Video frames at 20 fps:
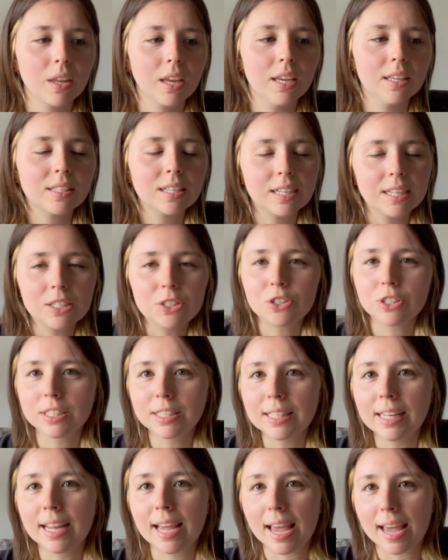It's an
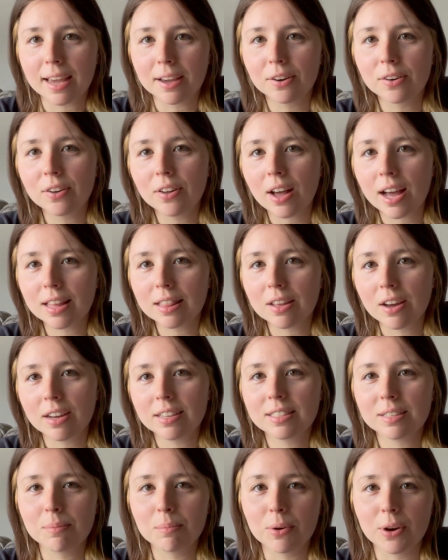interesting angle, I
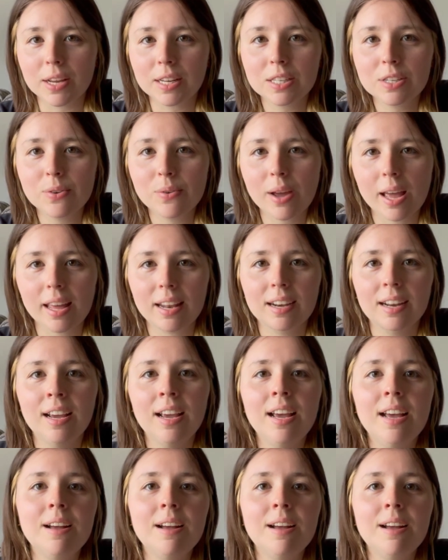thought, to bring to it.